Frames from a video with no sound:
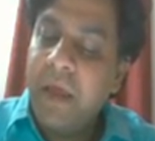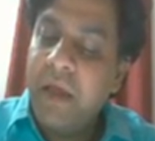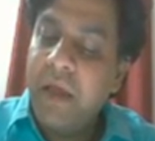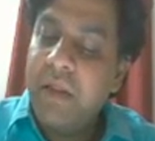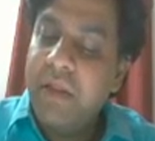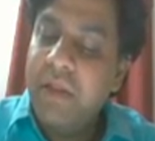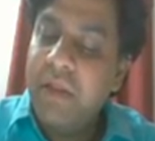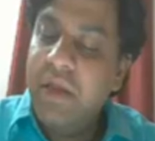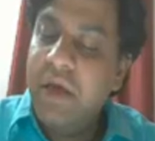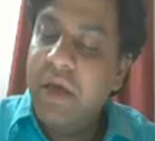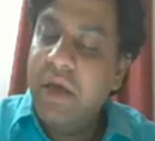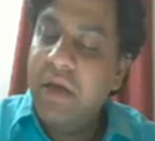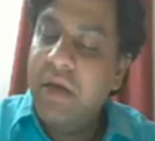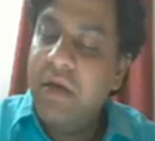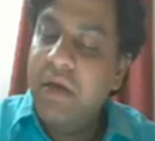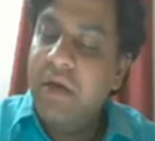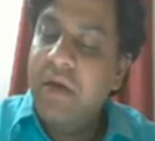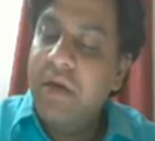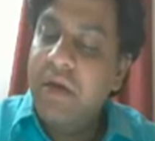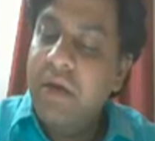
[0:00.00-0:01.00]

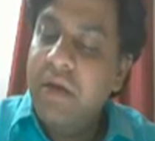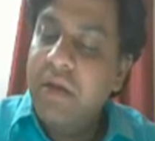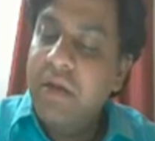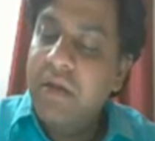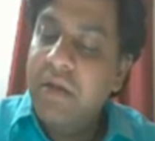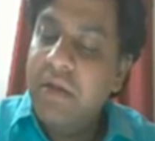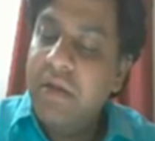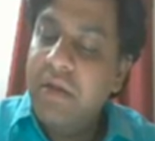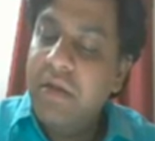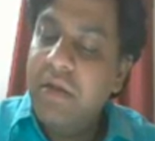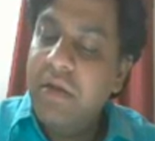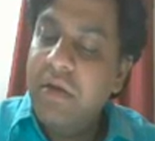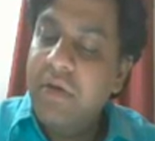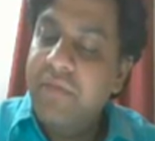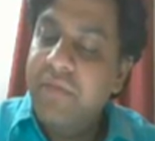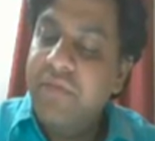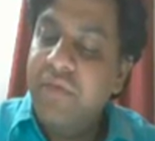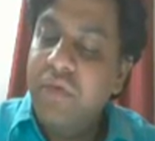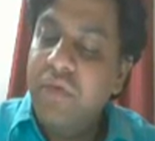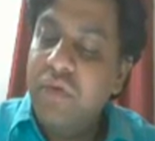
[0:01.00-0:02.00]
then
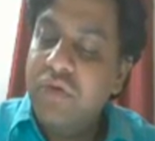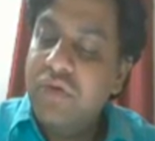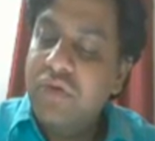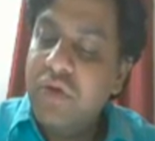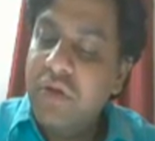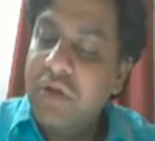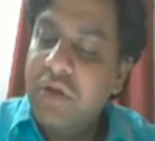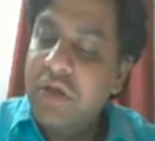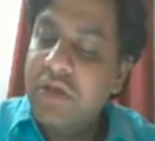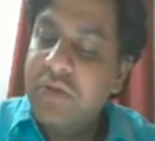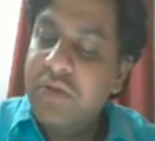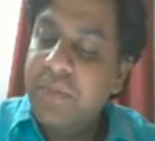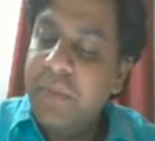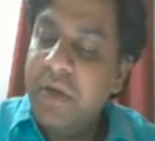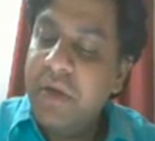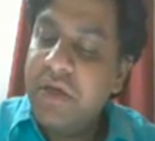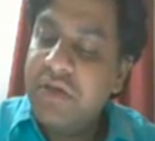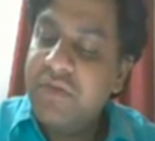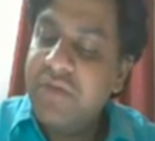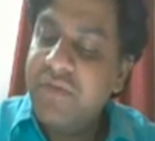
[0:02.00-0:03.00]
the force on this
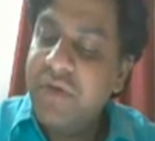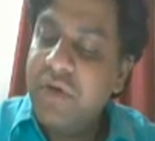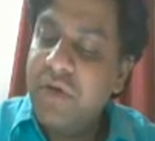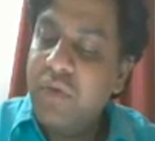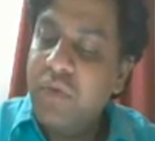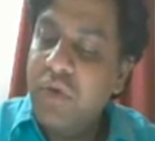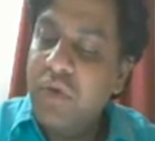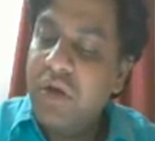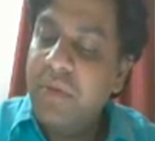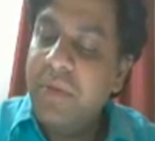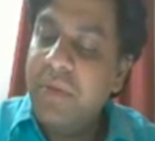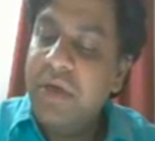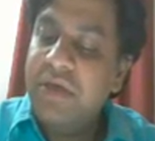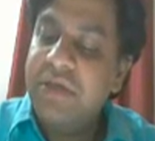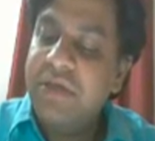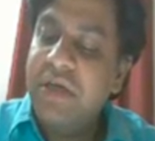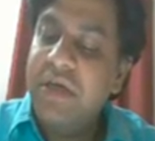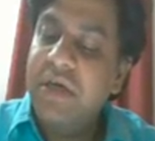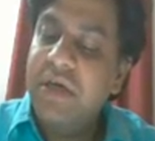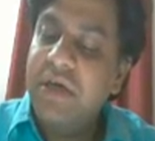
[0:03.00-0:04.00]
plus 1 coulomb at
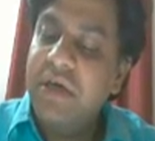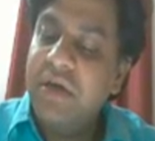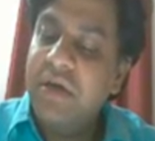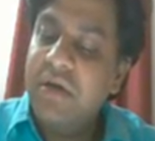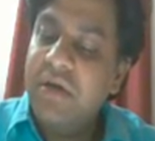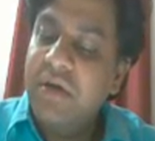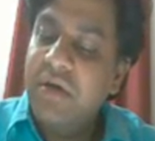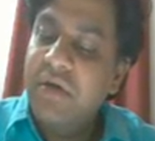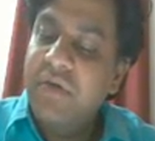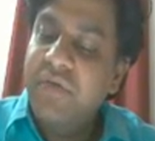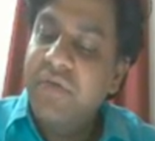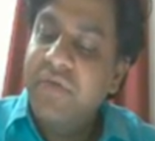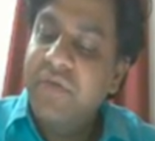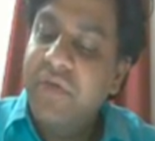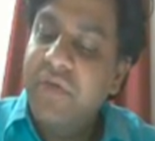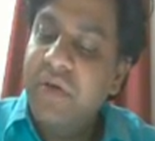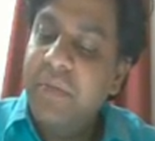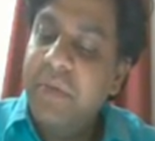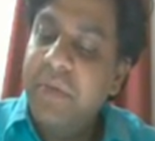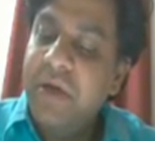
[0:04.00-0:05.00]
center
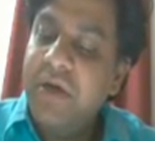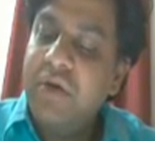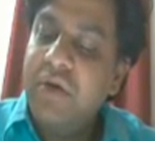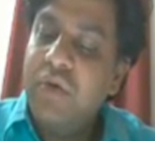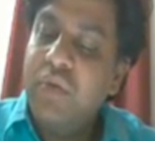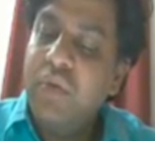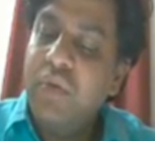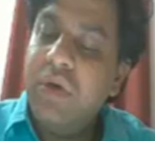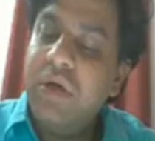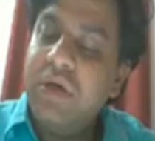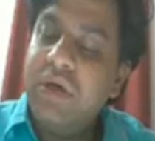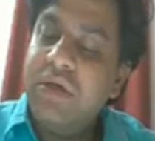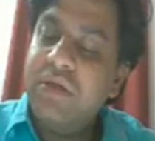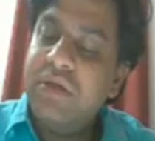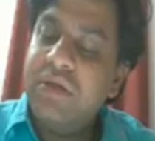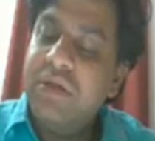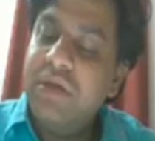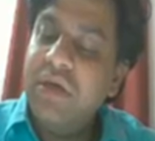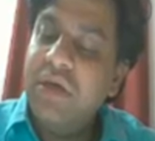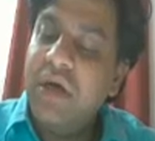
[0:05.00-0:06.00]
will be
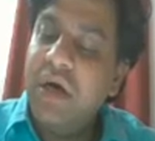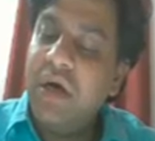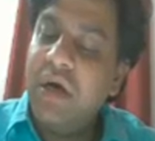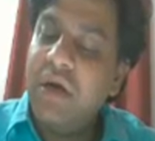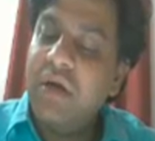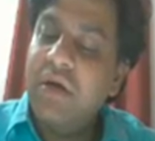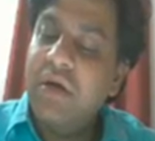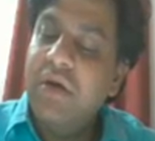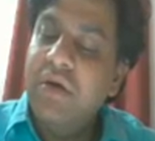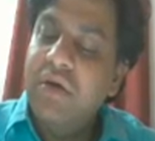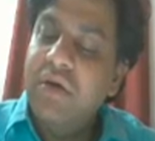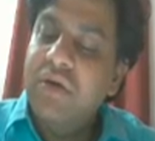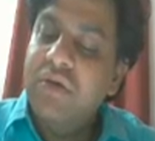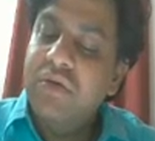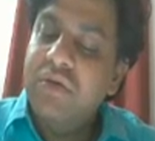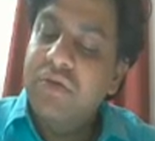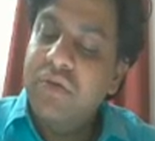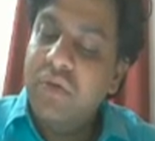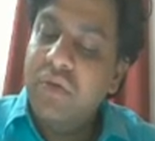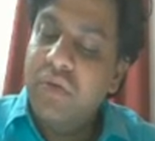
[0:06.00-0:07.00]
towards the arc.
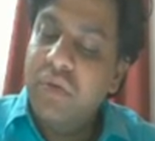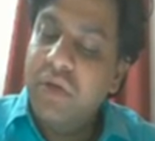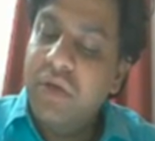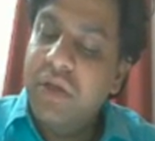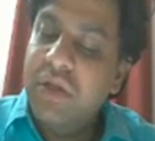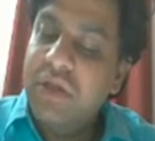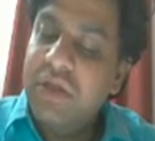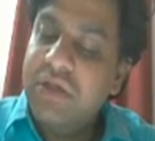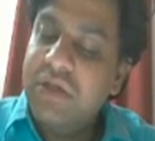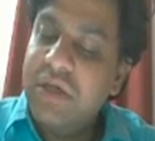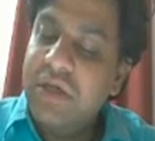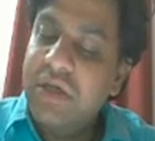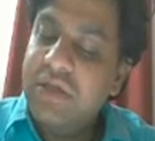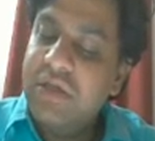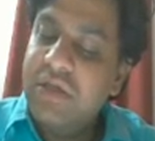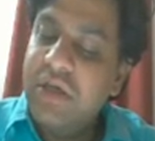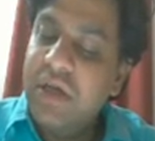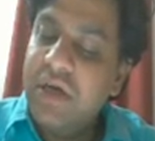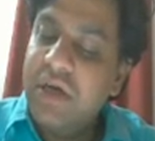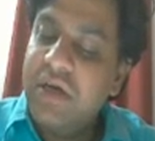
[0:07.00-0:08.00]
So in this case
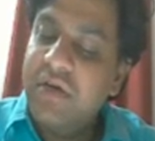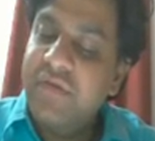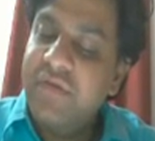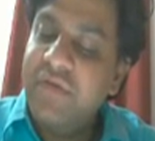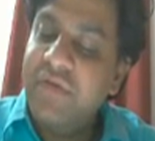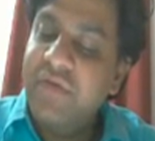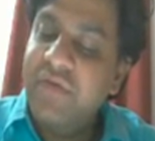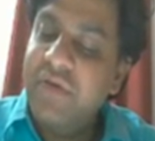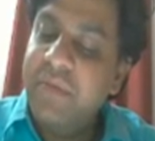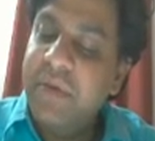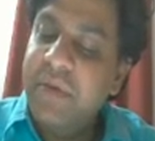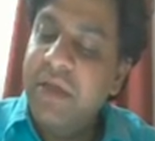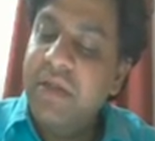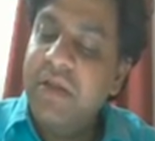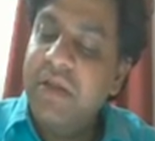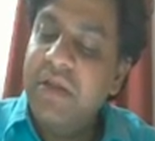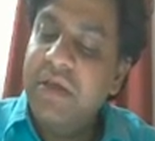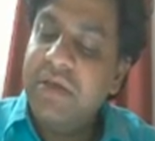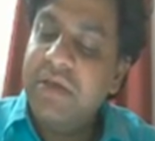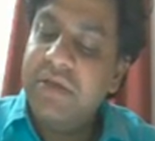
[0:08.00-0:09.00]
the electric field will be
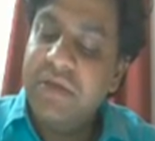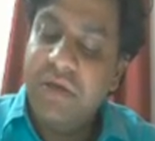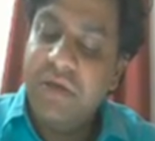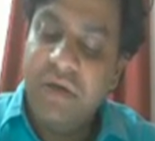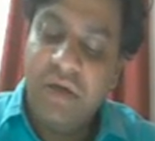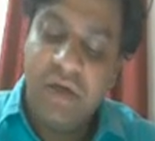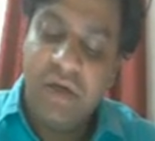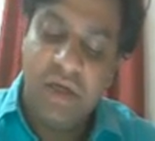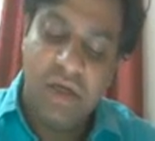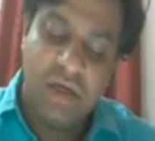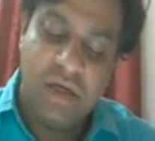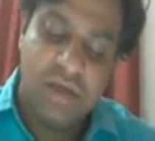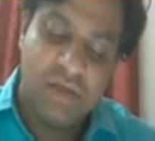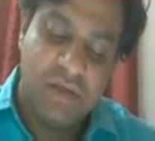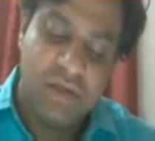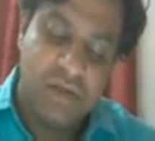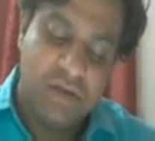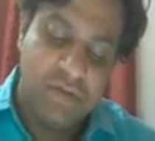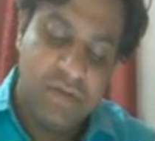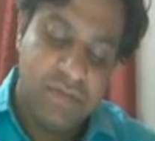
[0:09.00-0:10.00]
in this
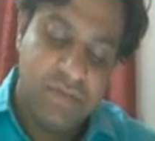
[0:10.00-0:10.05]
direction.